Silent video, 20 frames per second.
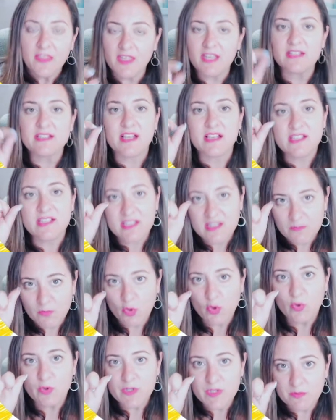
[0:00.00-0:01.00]
There's a
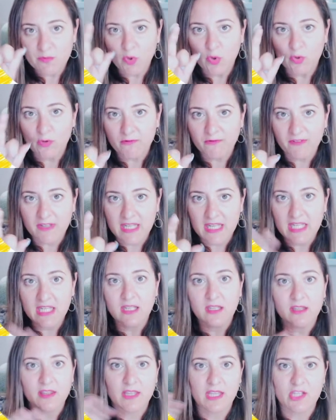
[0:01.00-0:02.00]
small fee
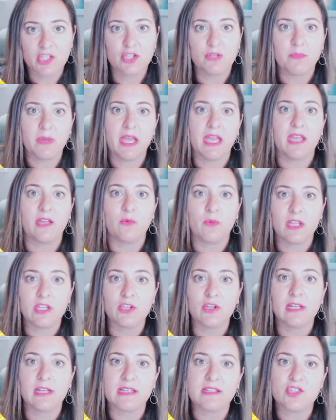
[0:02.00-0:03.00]
that you pay when
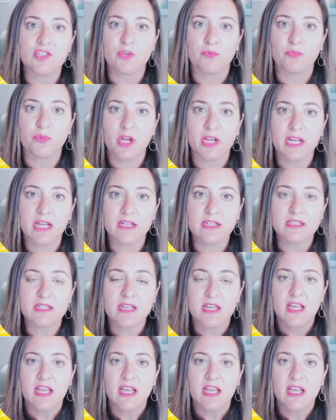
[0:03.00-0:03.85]
you list your product.